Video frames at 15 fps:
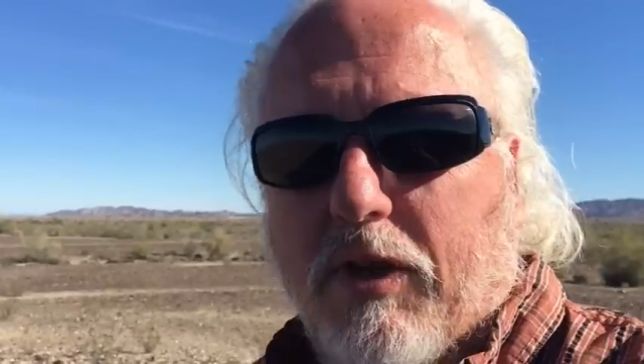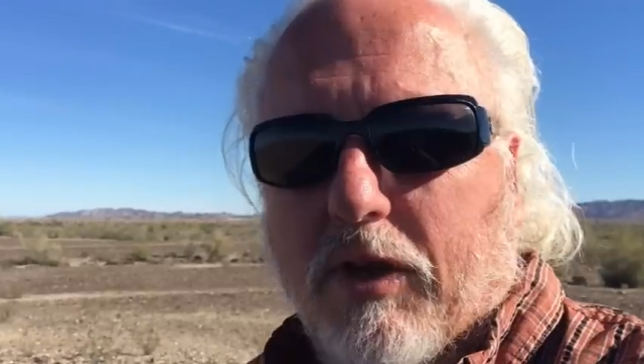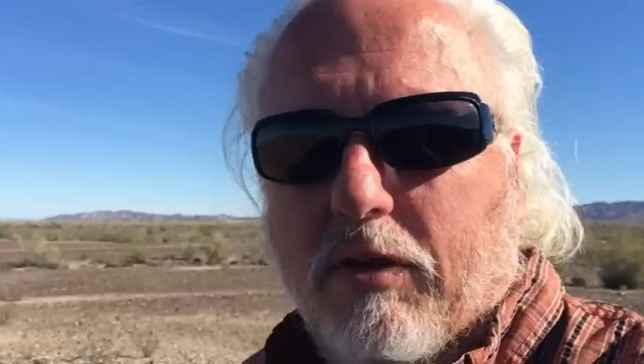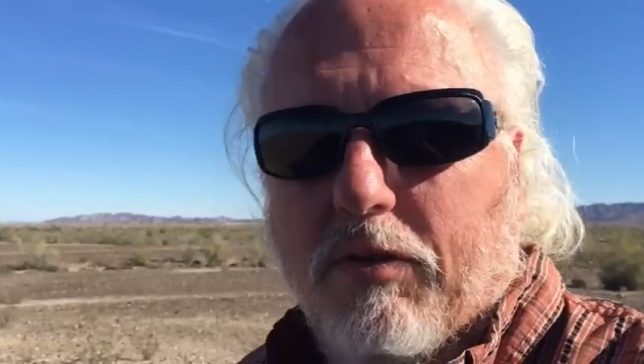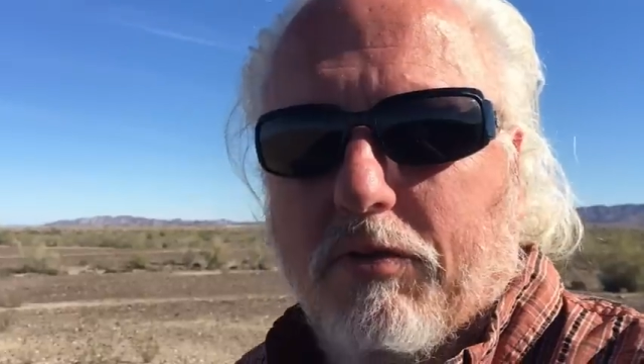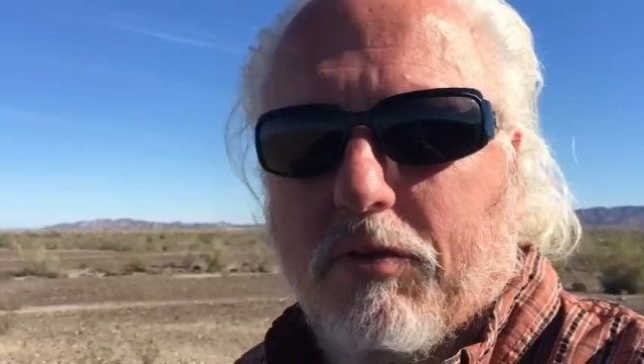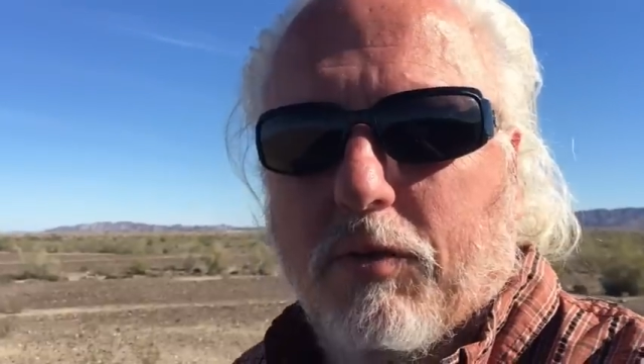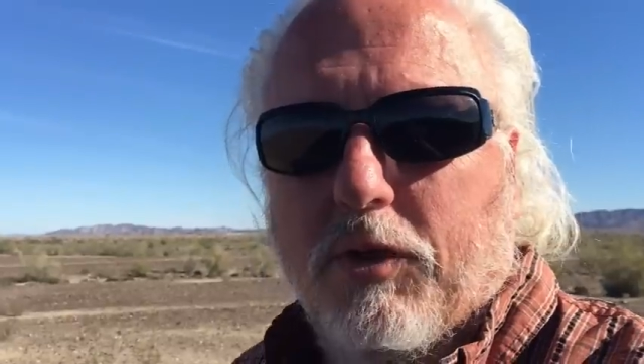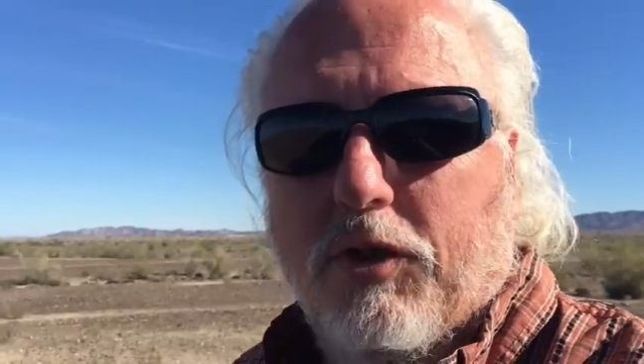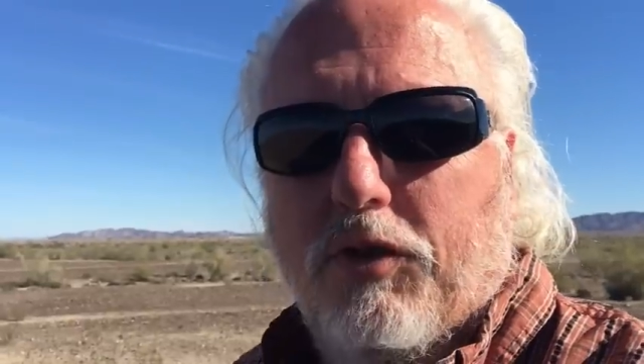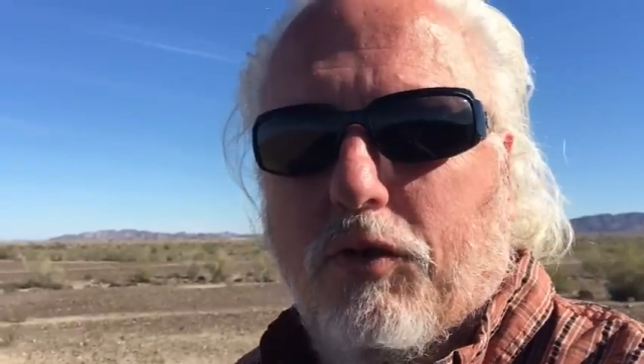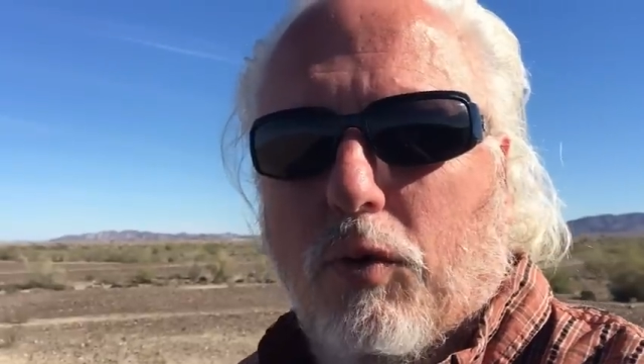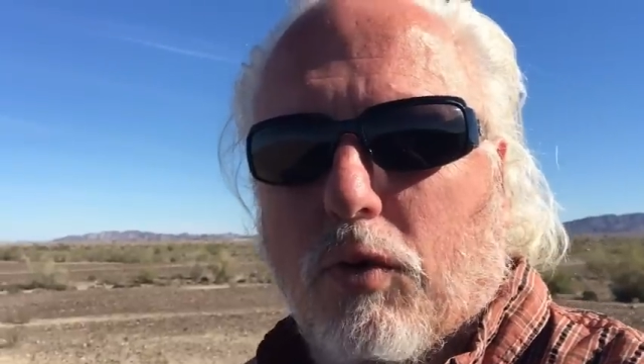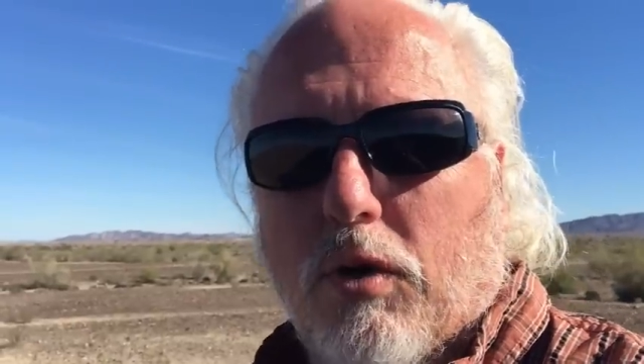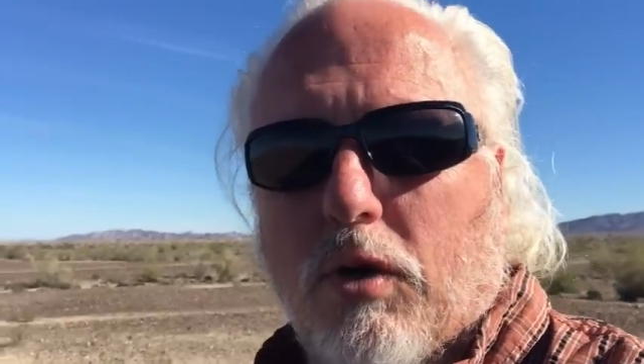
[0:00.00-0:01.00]
of vehicles to
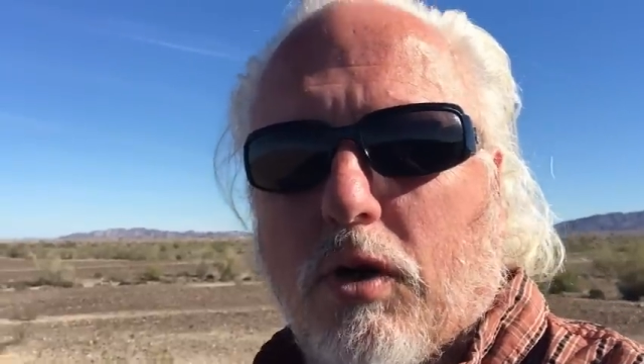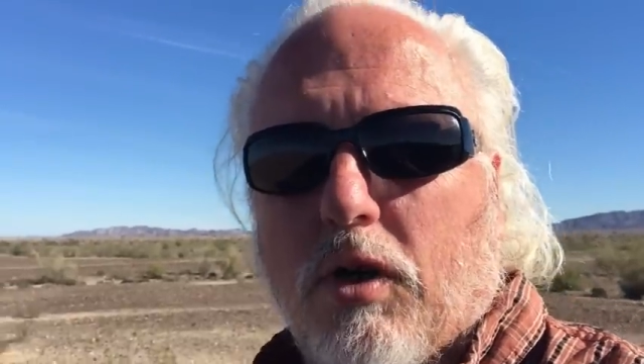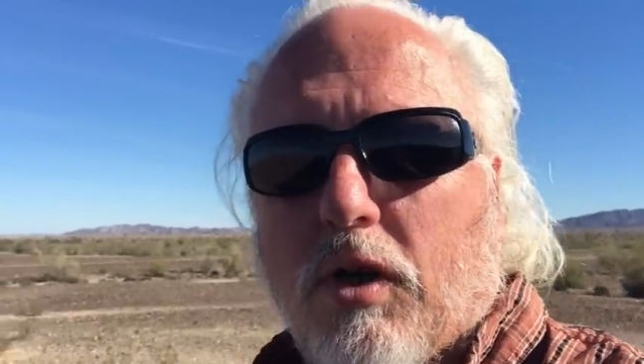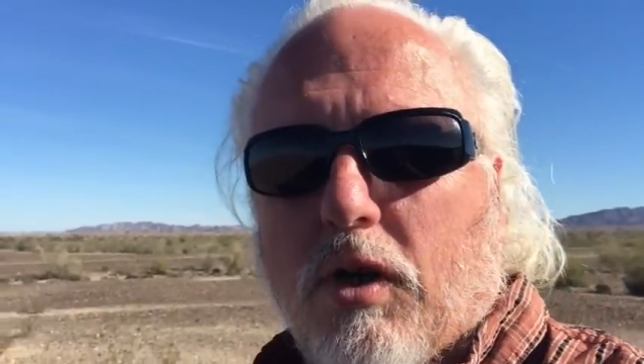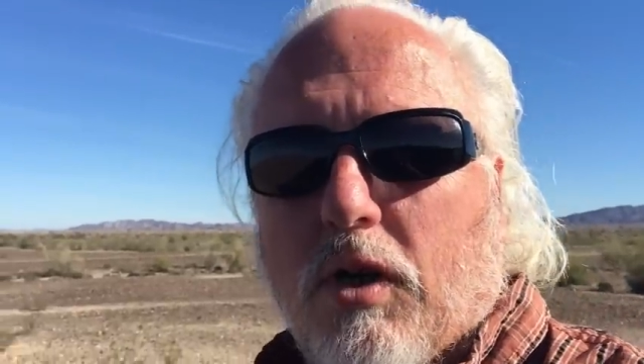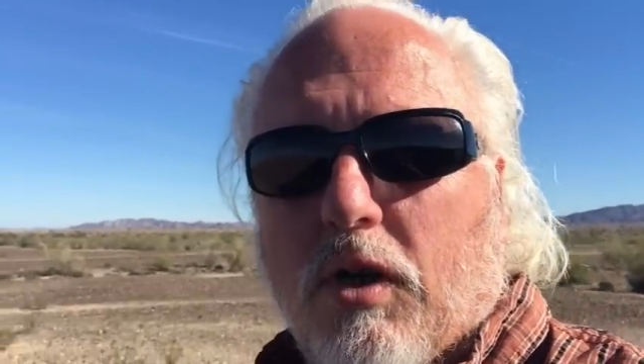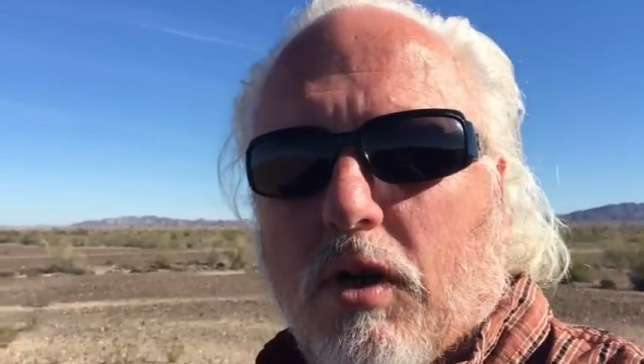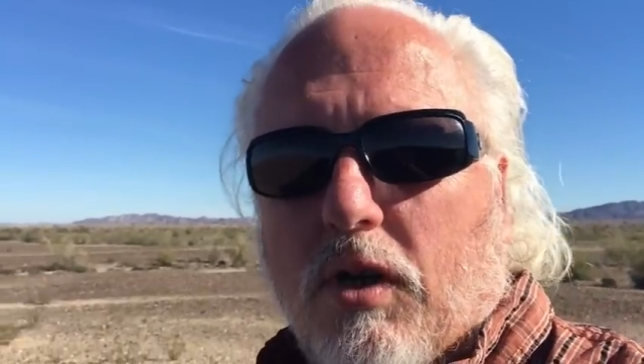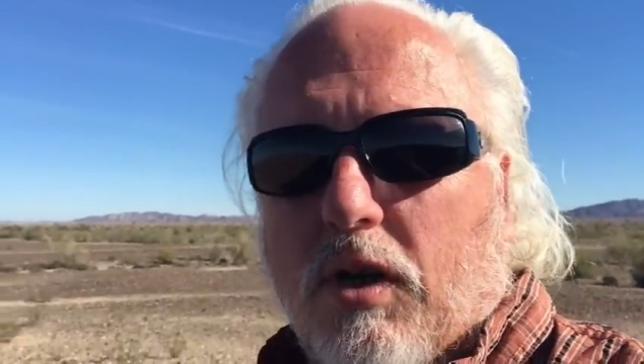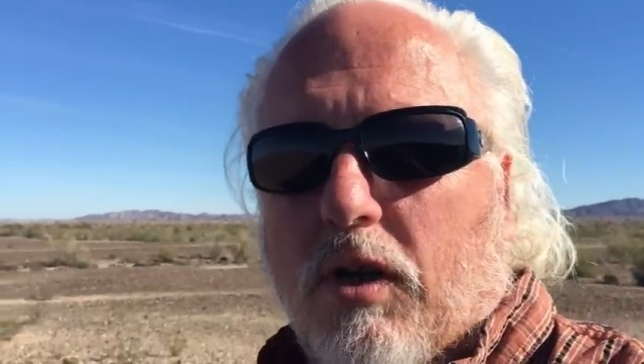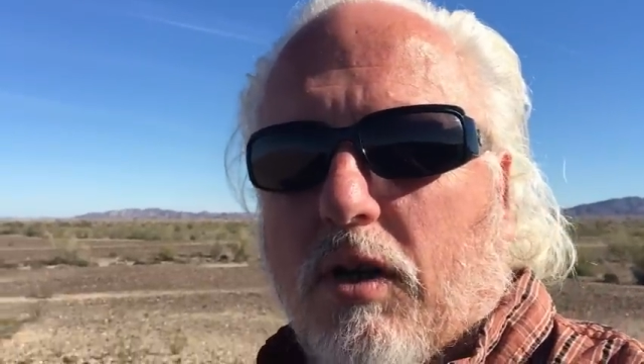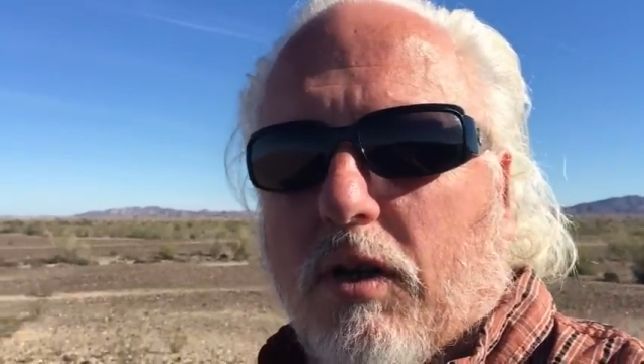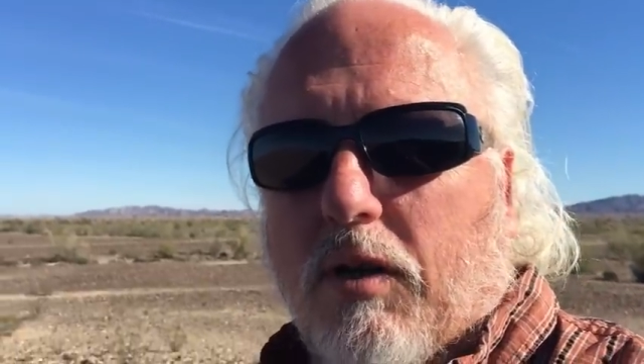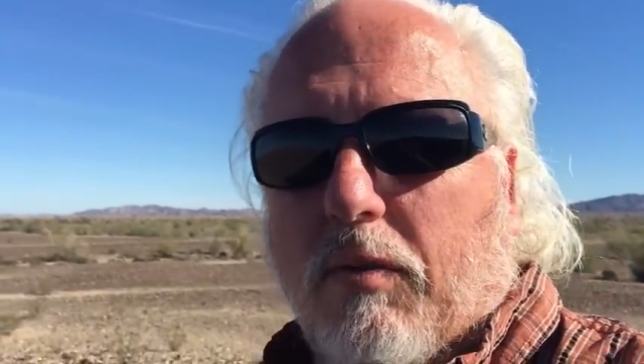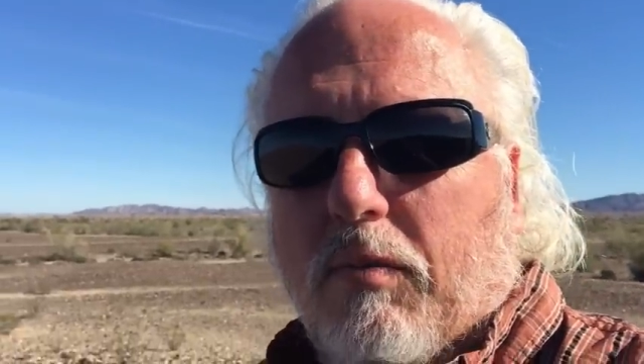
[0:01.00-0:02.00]
insure,
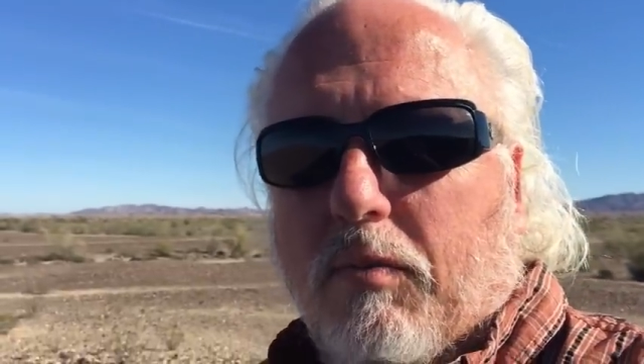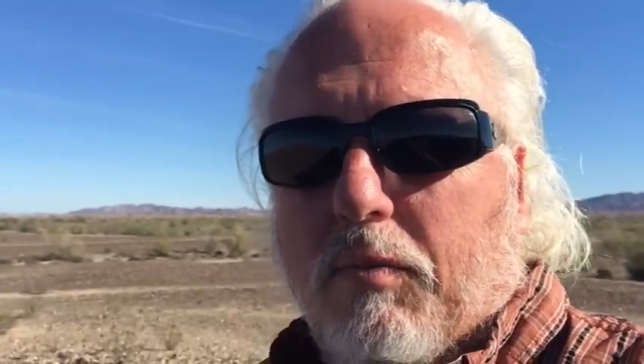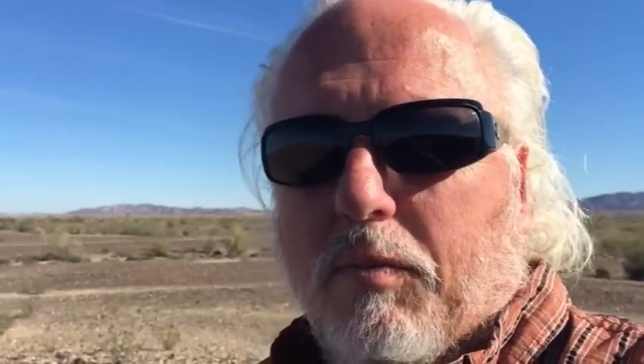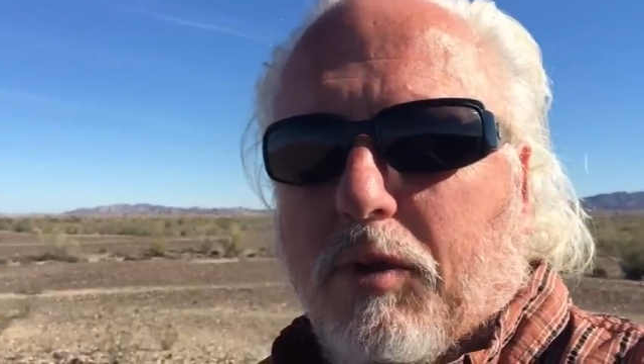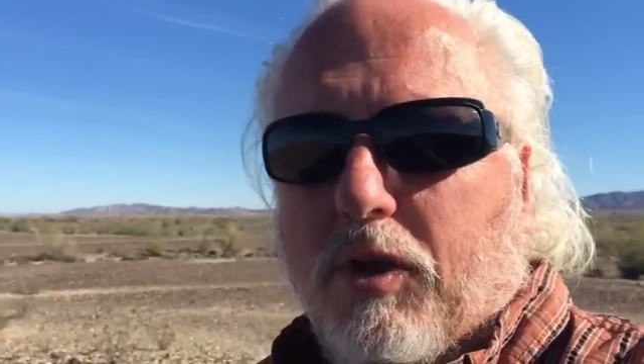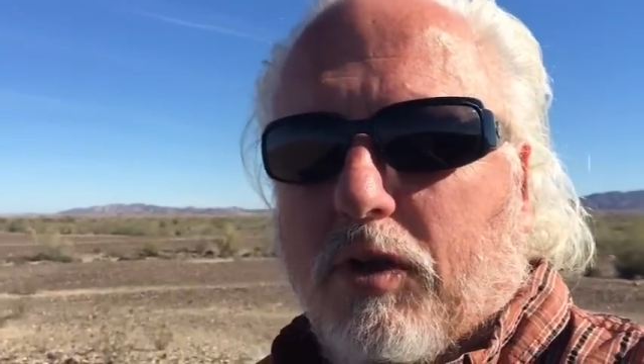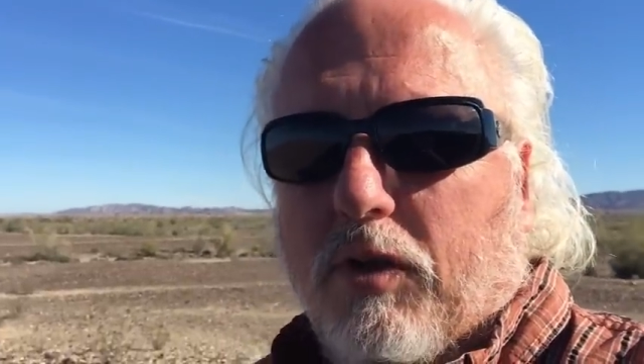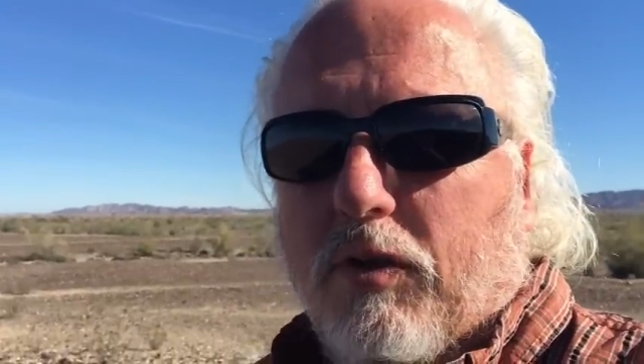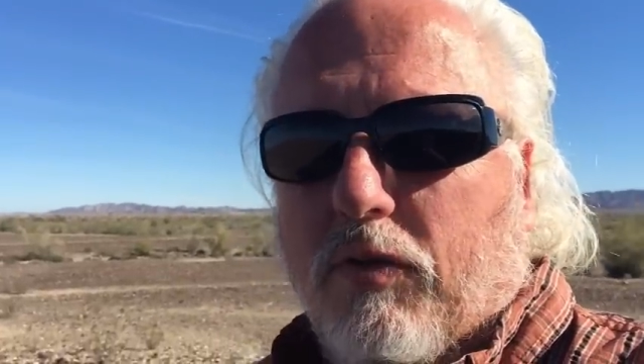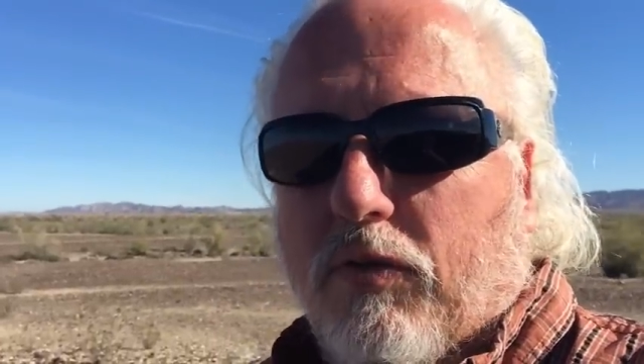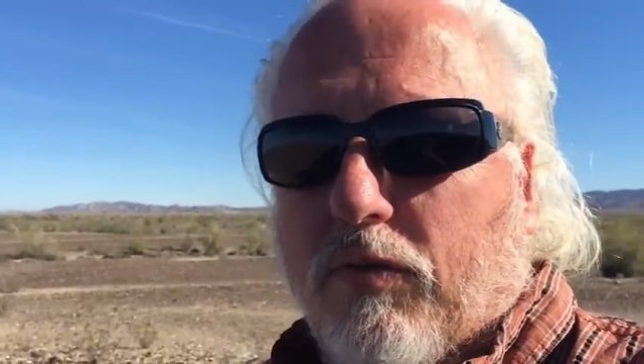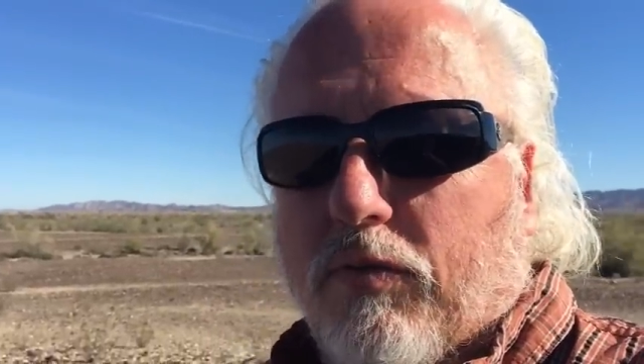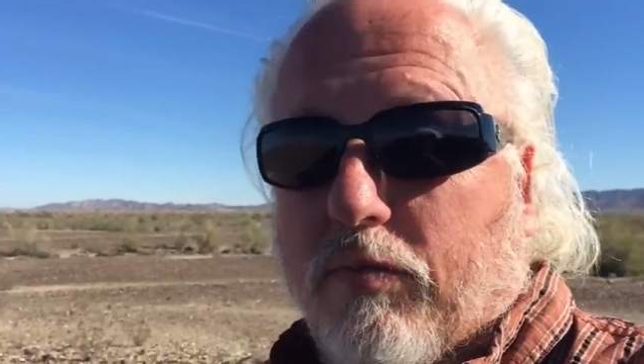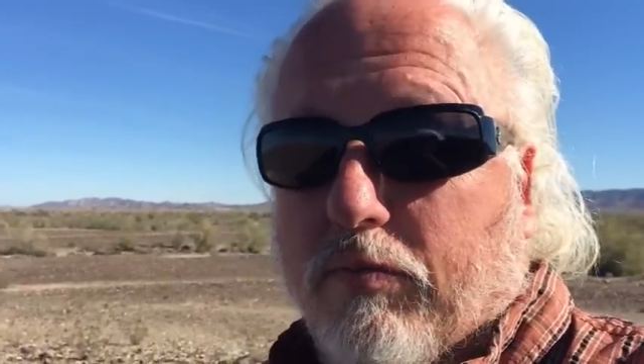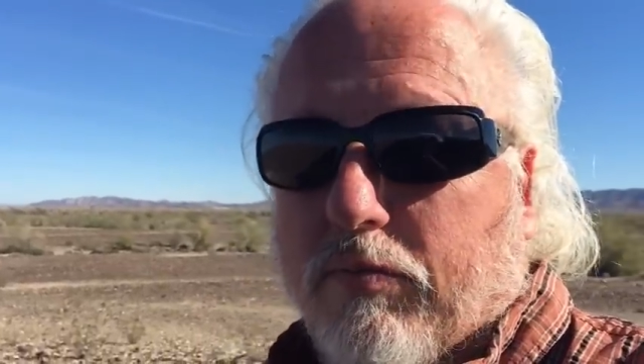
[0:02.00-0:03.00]

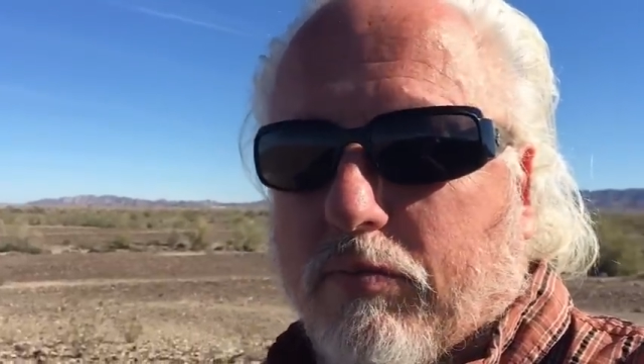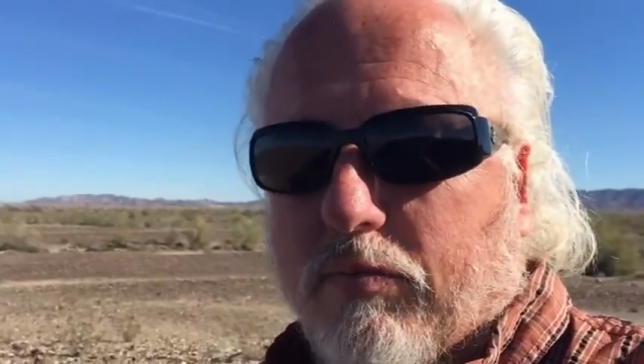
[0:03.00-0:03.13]
because,